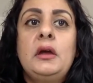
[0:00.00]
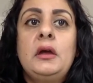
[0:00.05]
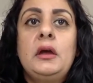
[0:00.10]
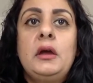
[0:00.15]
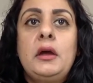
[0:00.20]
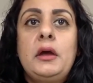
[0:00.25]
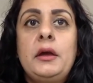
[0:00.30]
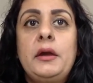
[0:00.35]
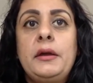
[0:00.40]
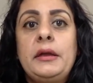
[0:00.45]

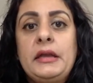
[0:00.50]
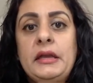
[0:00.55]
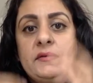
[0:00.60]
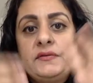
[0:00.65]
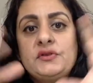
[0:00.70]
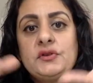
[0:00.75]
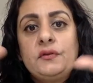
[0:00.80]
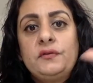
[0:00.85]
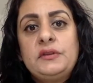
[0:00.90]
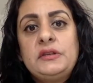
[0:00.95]
It gives
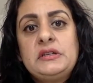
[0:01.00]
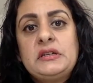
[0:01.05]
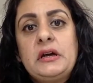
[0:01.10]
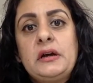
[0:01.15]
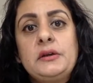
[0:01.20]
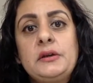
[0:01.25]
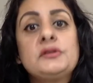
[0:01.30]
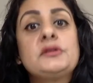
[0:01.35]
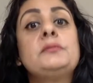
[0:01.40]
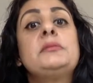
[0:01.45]
off these
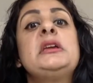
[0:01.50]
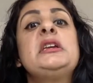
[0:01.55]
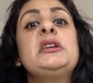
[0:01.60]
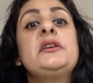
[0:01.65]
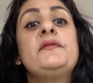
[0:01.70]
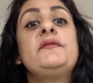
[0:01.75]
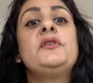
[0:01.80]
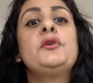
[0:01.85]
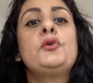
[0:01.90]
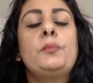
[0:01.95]
ions that make you
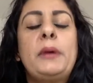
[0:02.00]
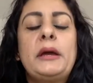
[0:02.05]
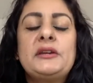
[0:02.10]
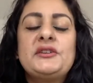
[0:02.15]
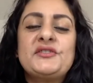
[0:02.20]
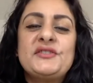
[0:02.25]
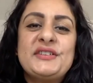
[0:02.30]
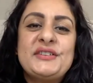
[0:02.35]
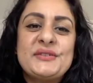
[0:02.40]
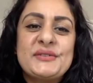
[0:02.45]
feel
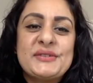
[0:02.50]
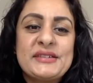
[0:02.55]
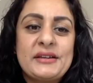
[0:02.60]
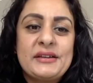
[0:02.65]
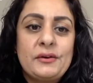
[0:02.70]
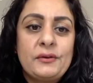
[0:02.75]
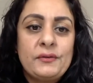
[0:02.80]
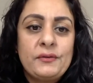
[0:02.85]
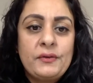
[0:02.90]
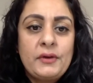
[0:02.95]
better in
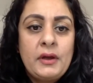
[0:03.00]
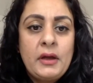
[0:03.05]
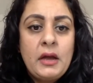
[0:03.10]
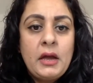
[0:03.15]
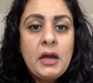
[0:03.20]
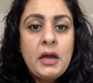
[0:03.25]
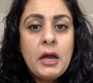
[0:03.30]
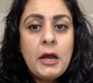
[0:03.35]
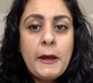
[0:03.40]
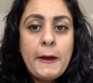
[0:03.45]
yourself.
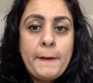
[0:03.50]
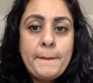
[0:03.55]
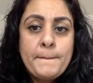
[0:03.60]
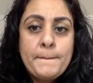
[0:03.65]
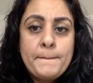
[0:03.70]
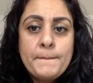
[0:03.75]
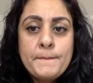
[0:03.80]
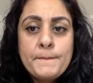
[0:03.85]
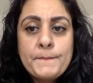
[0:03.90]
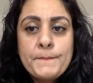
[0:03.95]

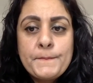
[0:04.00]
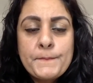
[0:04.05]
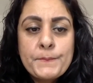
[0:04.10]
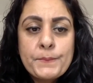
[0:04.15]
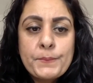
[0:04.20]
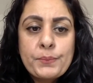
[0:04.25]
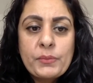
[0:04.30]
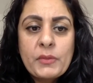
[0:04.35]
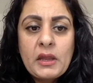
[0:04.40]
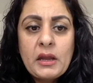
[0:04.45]
And
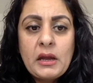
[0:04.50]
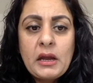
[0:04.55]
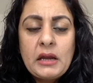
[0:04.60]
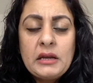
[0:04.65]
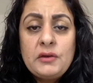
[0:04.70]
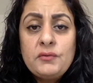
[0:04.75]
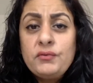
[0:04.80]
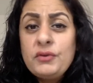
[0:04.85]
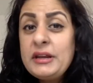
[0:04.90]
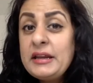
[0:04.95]

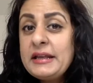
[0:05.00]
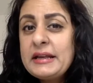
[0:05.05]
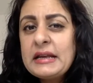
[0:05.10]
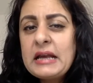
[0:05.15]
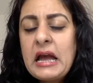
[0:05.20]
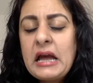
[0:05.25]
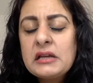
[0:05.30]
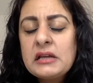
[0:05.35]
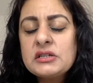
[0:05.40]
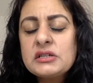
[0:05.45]
it really
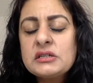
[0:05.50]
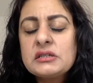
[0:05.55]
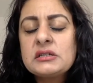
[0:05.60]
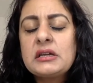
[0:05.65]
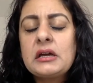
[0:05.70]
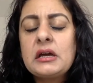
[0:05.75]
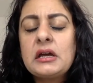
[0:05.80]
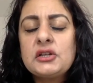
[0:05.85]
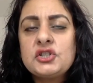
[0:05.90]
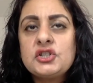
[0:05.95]
casts
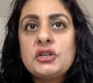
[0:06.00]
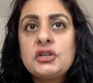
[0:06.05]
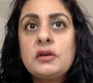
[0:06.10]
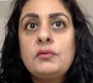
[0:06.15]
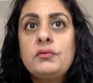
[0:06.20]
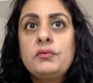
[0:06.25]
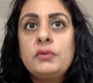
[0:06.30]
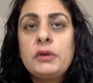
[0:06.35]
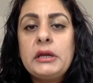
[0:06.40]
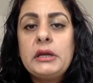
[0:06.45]
actually a
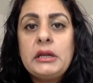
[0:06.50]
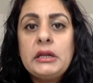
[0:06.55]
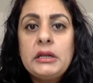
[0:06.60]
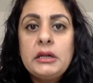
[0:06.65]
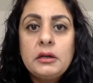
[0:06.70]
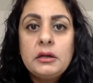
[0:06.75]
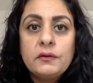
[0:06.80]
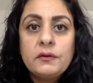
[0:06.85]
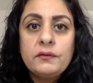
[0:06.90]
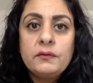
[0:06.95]
really
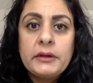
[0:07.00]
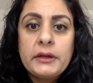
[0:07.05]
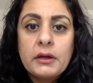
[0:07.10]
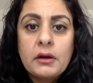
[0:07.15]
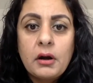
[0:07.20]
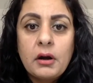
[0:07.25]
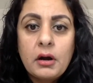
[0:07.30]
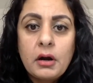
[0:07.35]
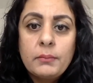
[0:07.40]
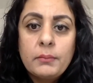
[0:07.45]
lovely
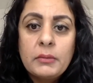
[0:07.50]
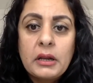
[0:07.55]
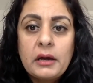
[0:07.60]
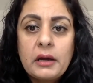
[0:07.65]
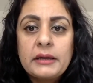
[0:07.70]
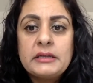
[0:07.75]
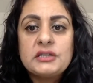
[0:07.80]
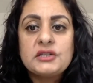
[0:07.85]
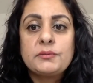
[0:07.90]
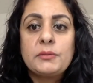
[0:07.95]
calm
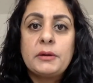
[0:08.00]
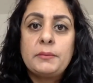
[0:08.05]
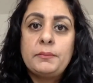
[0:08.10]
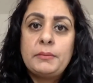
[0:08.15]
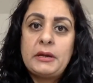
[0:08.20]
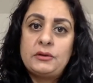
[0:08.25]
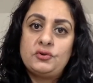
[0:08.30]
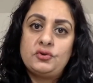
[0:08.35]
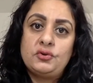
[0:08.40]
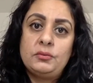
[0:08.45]
light into my
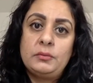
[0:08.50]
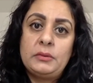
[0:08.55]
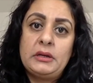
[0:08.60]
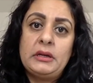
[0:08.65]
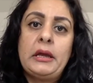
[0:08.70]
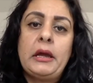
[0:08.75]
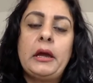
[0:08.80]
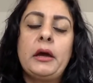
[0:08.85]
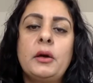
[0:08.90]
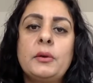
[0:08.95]
bedroom, and it
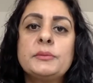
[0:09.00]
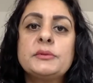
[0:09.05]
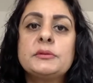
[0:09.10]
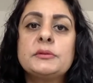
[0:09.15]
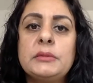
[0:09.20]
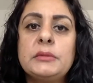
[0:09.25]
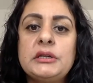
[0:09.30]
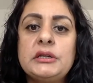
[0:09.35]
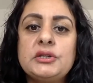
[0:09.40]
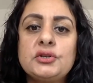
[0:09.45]
helps
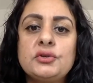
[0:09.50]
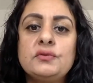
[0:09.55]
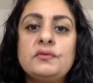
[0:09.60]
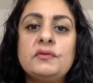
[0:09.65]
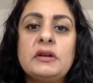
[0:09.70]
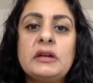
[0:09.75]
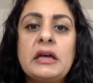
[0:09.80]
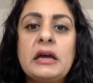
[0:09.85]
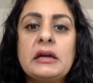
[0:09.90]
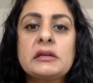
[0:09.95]
me to
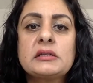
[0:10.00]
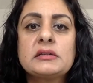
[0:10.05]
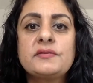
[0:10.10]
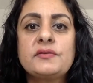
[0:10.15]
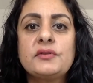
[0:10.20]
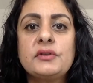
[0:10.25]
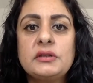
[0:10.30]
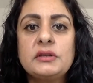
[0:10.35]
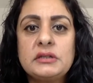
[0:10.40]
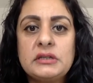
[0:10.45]
relax for
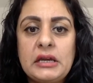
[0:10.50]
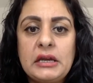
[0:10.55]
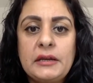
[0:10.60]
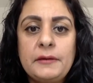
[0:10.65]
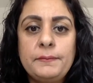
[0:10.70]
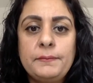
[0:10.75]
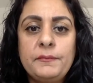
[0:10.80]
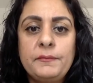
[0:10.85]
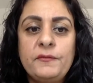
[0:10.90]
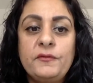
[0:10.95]
the day,
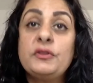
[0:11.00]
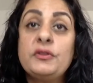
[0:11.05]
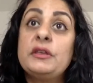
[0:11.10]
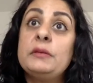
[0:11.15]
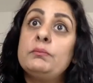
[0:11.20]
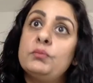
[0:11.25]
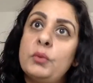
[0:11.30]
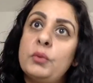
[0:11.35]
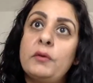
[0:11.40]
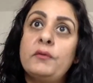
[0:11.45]
for the
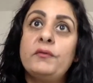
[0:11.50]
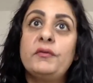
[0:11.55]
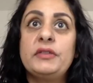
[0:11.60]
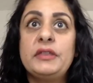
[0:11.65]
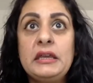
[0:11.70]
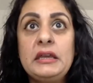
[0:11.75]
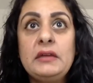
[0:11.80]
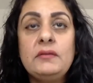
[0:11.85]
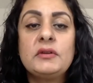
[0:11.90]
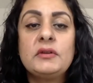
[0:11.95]

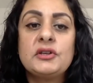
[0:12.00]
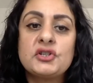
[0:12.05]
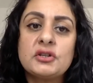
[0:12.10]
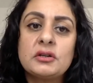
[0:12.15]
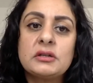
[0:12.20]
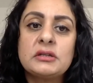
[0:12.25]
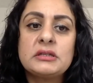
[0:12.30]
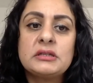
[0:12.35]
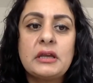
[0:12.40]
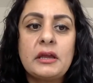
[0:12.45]
evening, shall
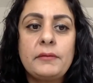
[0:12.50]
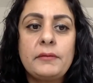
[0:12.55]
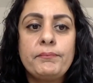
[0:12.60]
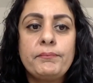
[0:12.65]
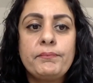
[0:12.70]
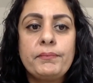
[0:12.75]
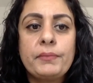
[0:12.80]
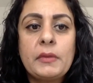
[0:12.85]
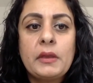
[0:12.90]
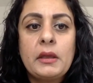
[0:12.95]
I say.
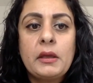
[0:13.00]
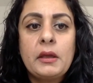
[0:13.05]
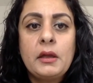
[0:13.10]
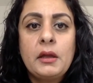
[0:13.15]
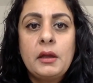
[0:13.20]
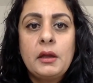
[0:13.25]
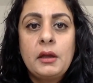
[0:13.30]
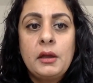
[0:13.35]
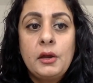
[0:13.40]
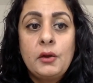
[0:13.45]

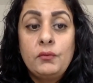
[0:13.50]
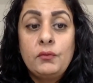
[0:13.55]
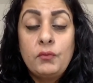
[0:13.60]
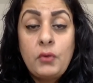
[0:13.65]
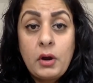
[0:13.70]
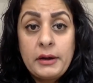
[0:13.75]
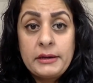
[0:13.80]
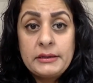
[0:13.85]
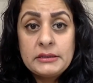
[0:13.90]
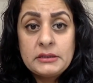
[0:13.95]

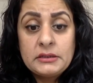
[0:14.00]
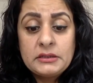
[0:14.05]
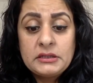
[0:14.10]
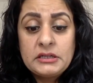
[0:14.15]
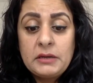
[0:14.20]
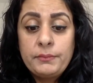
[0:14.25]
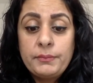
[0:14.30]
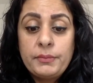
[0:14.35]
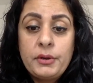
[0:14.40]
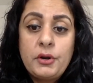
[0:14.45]
Right,
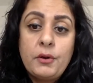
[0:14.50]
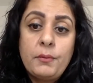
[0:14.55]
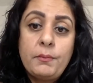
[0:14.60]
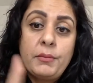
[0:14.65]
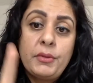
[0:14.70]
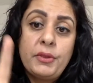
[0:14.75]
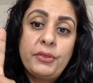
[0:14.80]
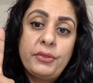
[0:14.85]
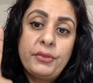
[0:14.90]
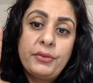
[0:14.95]
tip
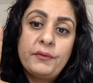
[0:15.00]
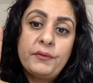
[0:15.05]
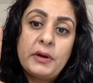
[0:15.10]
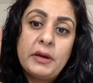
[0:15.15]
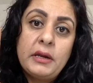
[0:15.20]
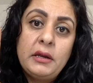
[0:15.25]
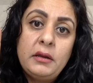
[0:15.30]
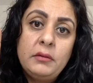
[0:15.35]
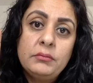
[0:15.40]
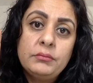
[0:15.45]
number 3.